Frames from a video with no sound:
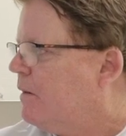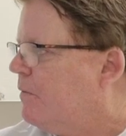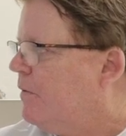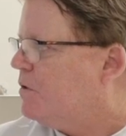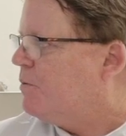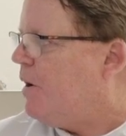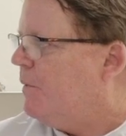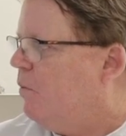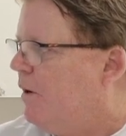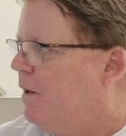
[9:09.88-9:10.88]
There's
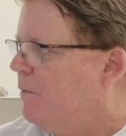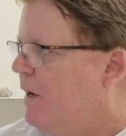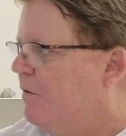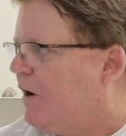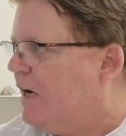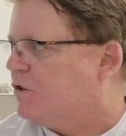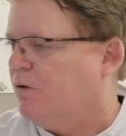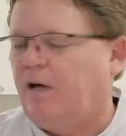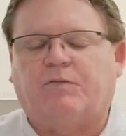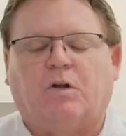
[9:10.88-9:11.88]
probably 1 in the manufacturer,
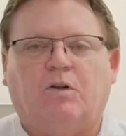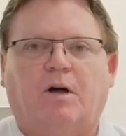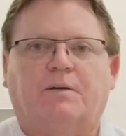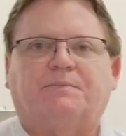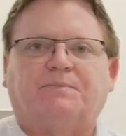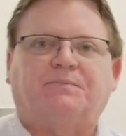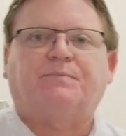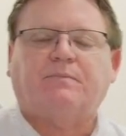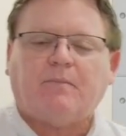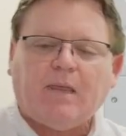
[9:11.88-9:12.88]
and I'll have to look,
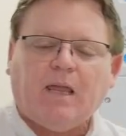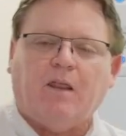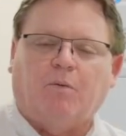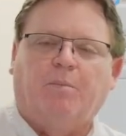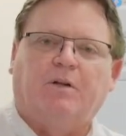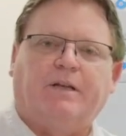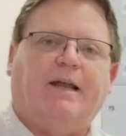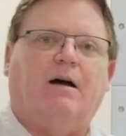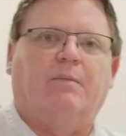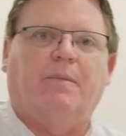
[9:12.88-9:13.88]
that we're building
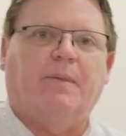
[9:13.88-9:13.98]
now.